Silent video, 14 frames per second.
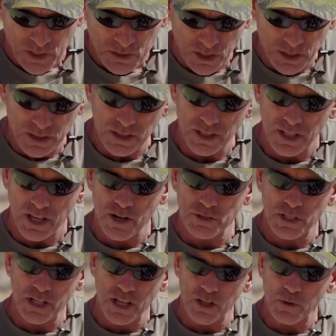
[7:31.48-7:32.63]
so Here's
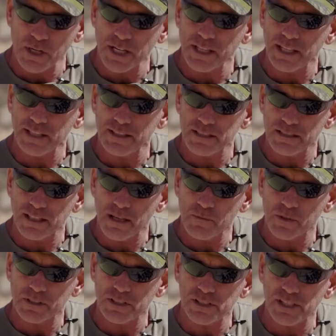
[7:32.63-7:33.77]
another one. I think this came
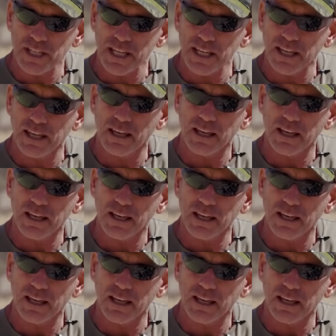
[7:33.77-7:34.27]
on a SIG,